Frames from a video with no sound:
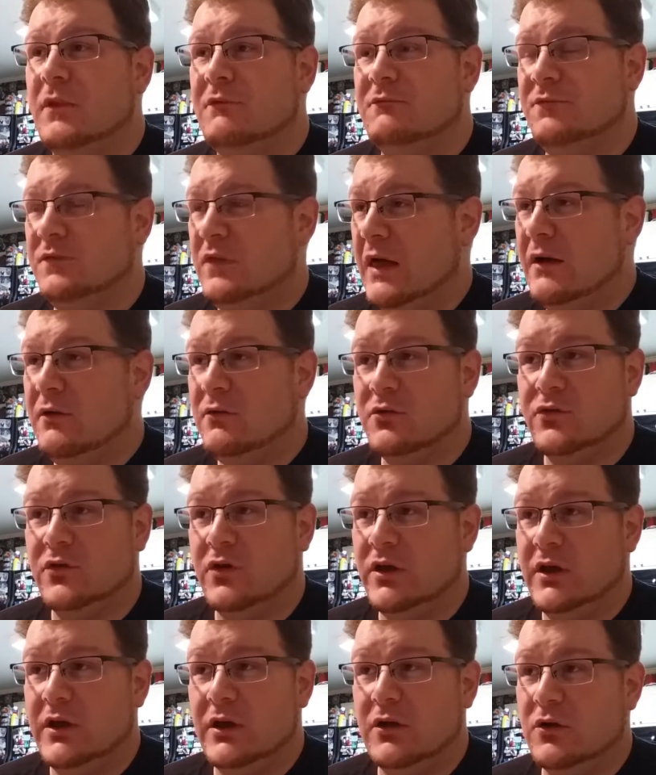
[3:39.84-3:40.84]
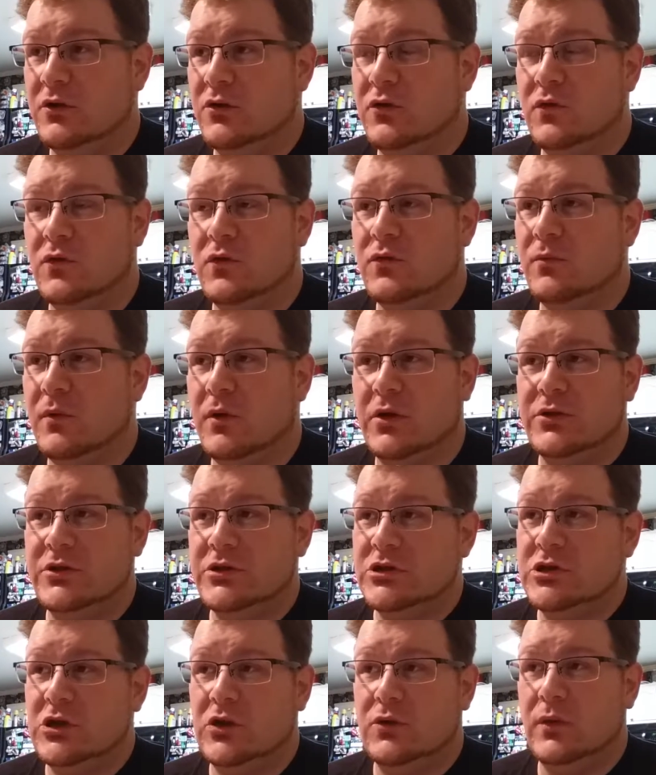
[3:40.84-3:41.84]
flowers on it are too small to
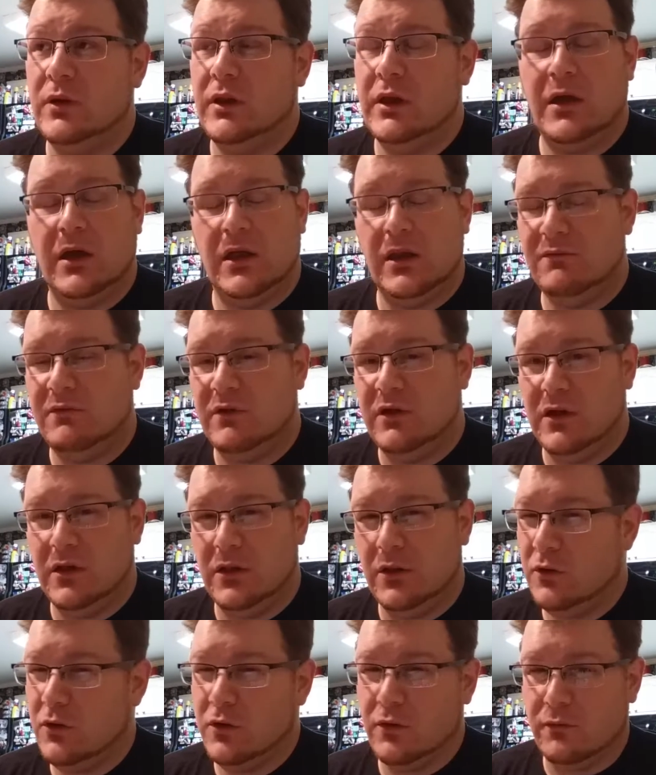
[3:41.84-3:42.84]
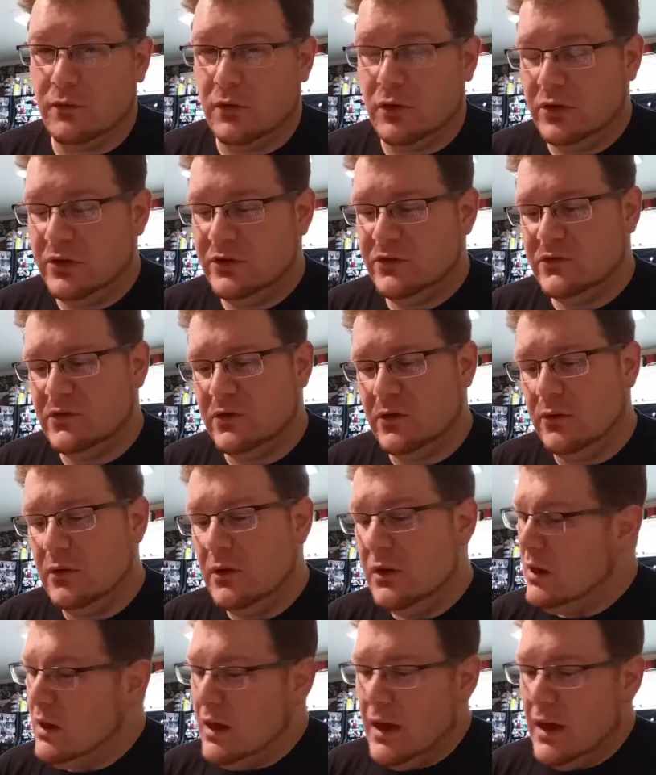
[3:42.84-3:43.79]
show any kind of a yellow corolla, so